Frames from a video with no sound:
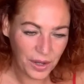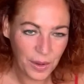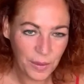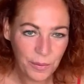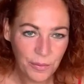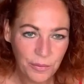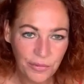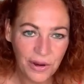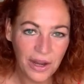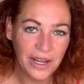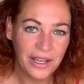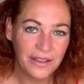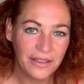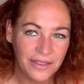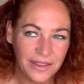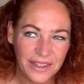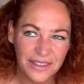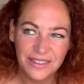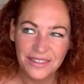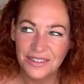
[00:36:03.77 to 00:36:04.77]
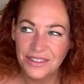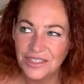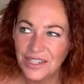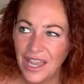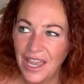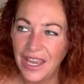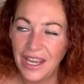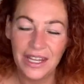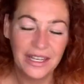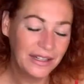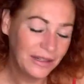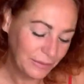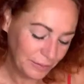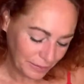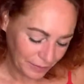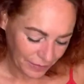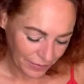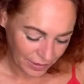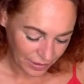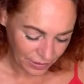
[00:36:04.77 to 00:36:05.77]
to break this chain.
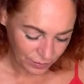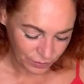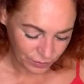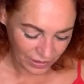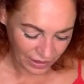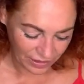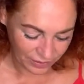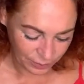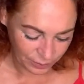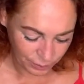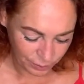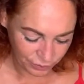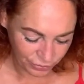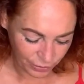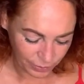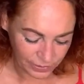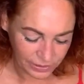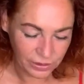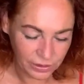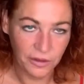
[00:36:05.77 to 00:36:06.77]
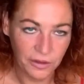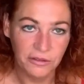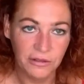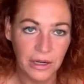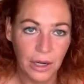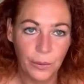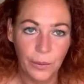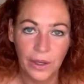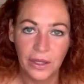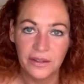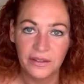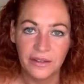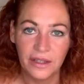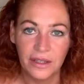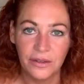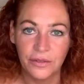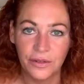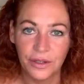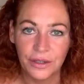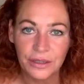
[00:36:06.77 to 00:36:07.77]
That's probably not the right words
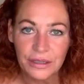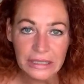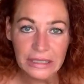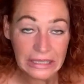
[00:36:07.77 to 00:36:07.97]
either.